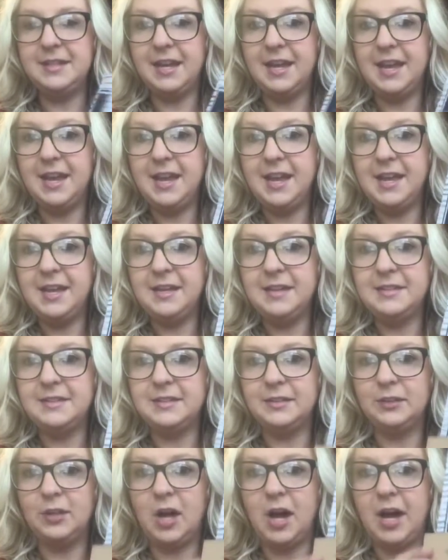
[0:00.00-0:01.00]
is
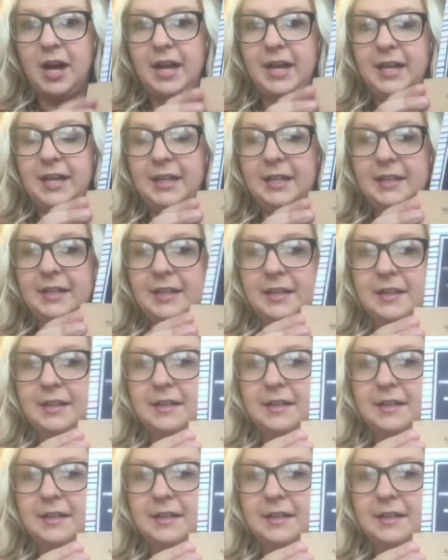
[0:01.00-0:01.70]
like,